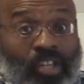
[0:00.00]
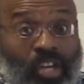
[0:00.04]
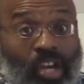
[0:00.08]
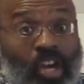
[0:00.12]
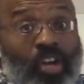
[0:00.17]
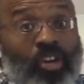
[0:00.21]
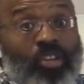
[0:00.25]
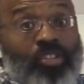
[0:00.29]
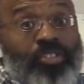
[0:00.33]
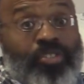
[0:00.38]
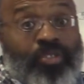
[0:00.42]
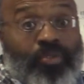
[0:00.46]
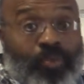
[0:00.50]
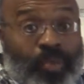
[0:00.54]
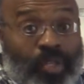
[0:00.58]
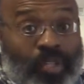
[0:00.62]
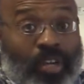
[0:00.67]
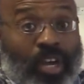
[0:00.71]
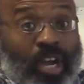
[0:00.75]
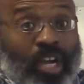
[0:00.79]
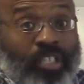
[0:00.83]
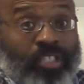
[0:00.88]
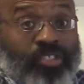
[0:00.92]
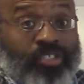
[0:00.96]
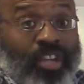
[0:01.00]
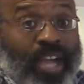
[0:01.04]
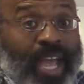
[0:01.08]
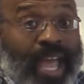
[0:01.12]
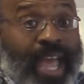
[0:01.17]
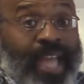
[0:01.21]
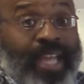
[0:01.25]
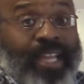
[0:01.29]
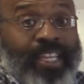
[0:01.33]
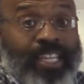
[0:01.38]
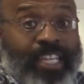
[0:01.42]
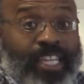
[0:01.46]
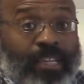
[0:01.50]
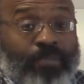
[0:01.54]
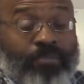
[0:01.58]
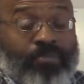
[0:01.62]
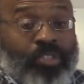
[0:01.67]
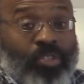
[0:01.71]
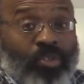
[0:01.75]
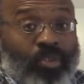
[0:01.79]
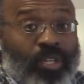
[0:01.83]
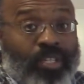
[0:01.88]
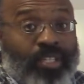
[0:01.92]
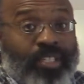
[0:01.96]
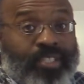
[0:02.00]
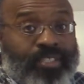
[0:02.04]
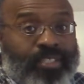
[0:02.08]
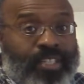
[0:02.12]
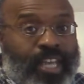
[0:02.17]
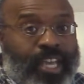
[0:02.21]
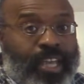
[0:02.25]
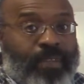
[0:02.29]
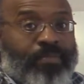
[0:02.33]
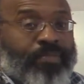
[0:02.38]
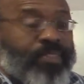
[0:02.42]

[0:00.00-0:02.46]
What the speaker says: goes, we're on track, keep doing the same